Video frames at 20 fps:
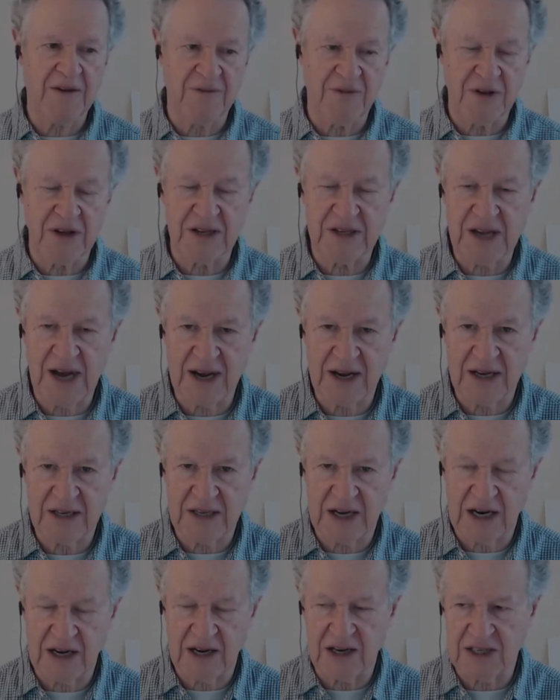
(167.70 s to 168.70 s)
for the Tiger
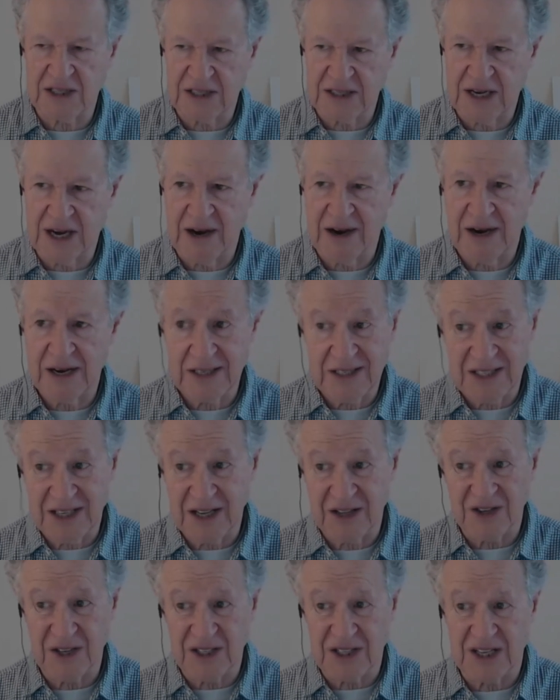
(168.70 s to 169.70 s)
Technicians Hour. I
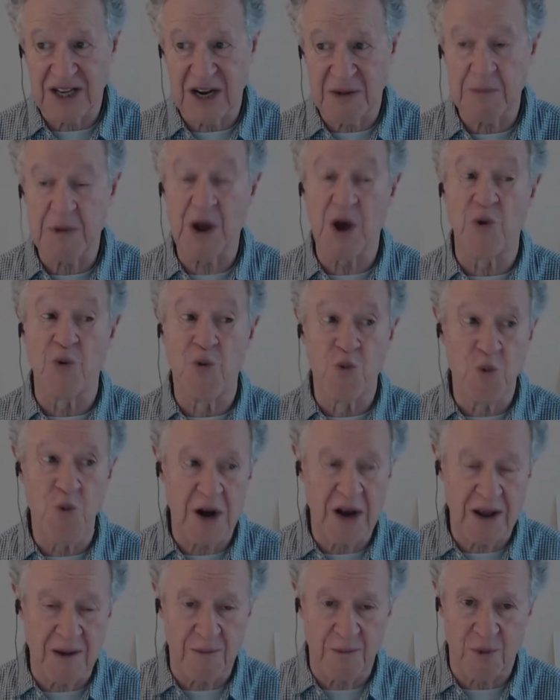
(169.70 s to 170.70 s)
said this is going to be a
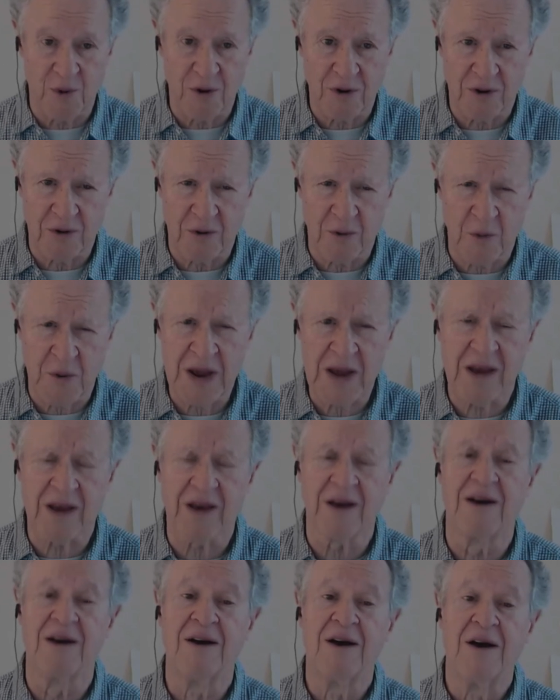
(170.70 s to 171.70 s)
really important week.
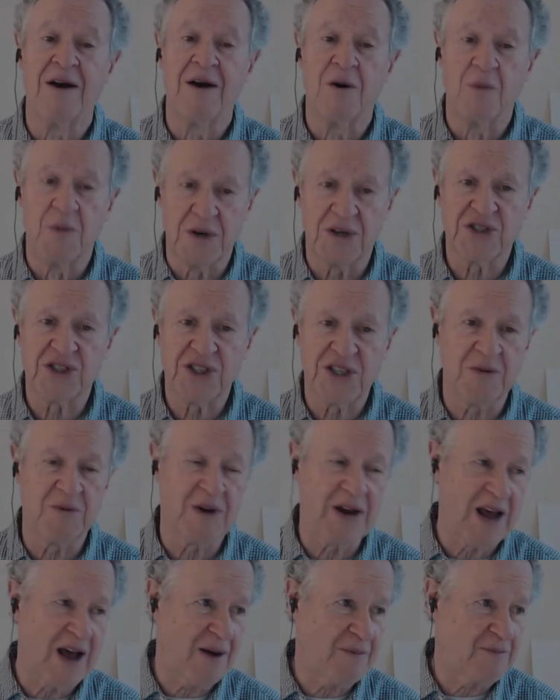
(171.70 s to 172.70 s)
We'll see
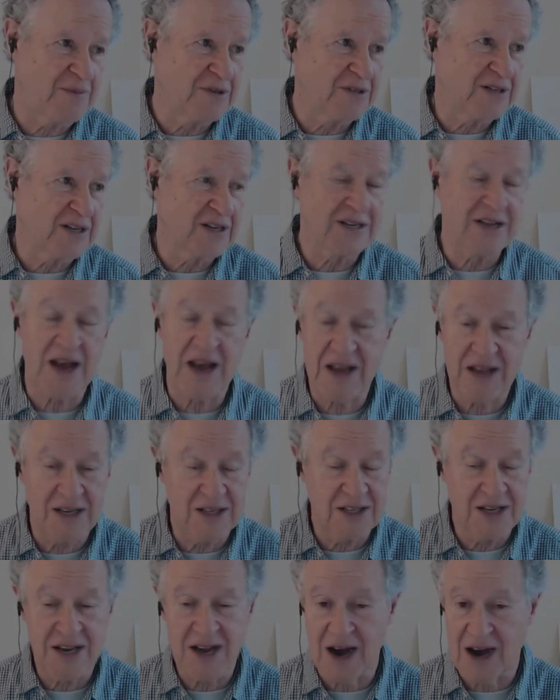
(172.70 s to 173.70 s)
what happens. The day
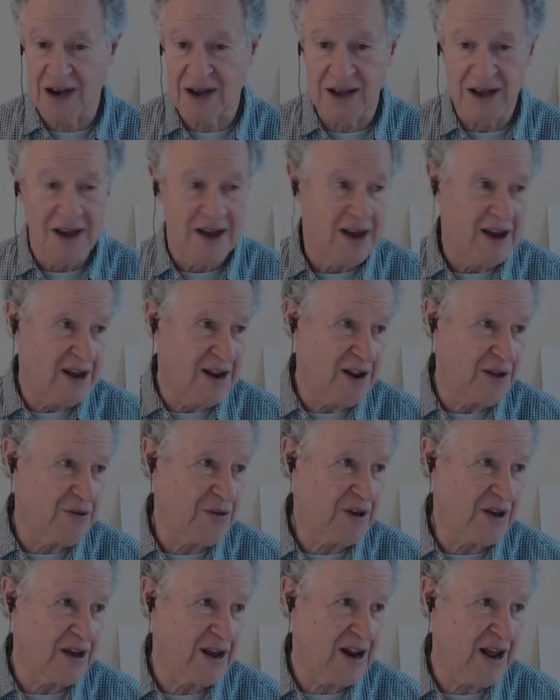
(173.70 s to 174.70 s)
is young.
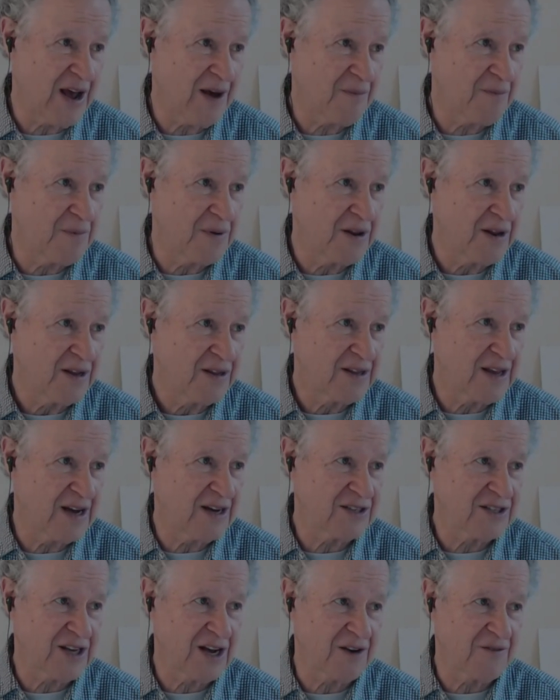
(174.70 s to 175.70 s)
Anything can happen.
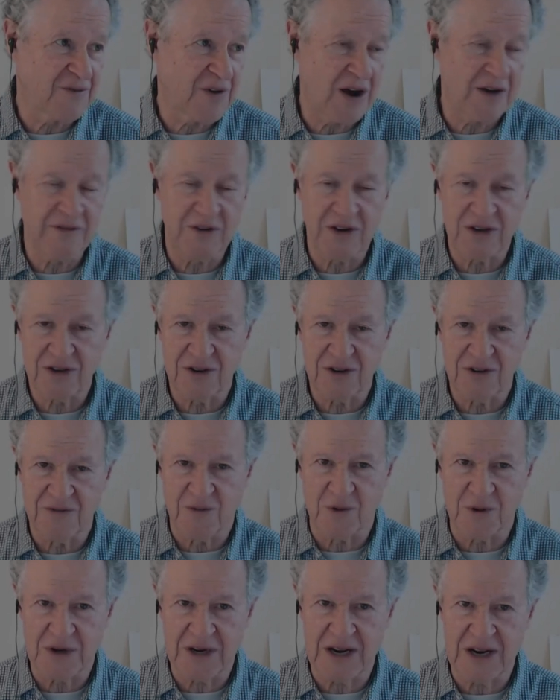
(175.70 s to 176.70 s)
Dow's down five hundred
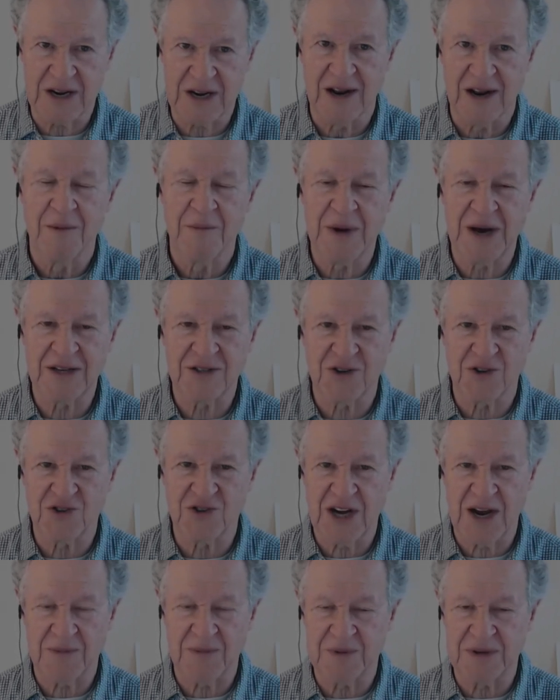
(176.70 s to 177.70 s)
forty. Basil
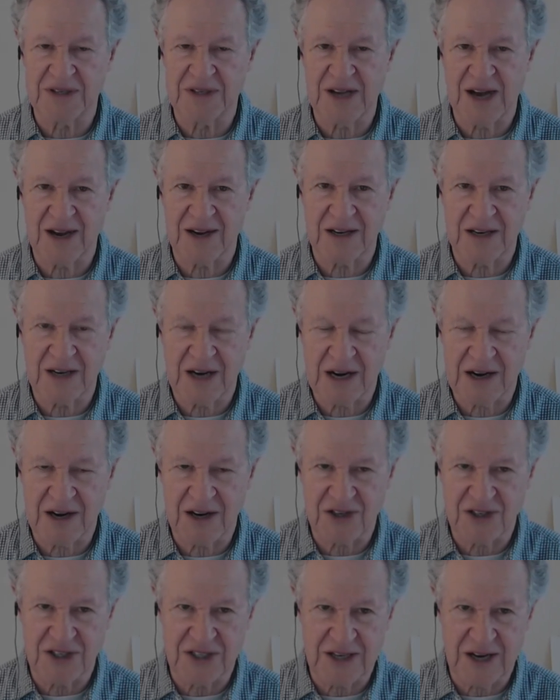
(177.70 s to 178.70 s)
Chapman, Tiger
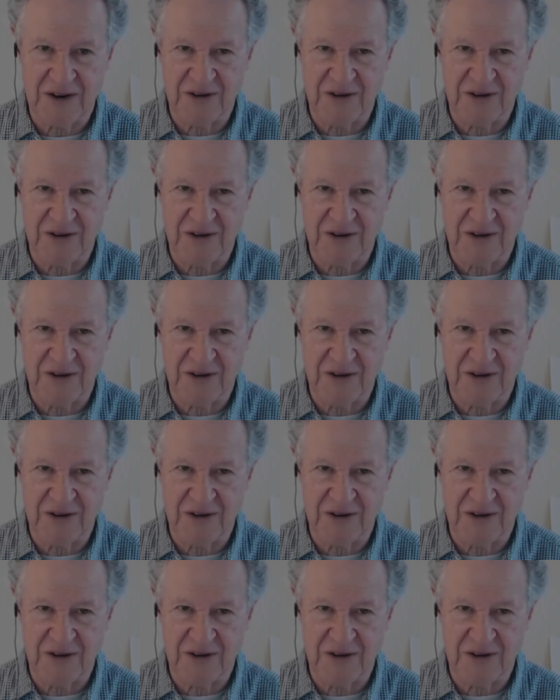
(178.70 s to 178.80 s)
Technicians Hour